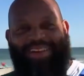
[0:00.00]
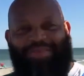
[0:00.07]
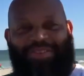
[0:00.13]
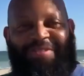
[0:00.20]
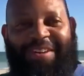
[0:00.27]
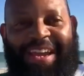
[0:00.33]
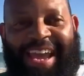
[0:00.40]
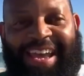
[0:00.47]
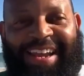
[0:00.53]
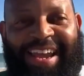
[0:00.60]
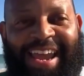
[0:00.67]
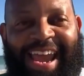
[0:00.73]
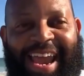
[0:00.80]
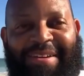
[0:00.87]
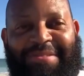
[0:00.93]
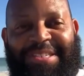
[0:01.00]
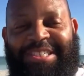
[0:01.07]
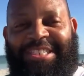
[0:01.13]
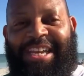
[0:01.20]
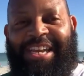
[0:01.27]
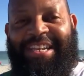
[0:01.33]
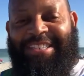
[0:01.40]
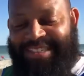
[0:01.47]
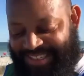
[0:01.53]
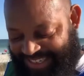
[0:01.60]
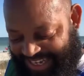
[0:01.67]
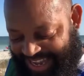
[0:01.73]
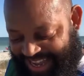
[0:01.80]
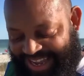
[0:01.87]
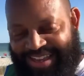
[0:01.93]
Motherfucker had a hairy chest.
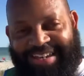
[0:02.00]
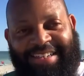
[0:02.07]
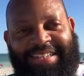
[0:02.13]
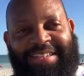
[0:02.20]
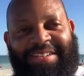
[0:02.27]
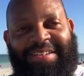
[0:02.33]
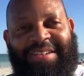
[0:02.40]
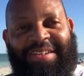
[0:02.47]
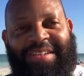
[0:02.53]
Golly.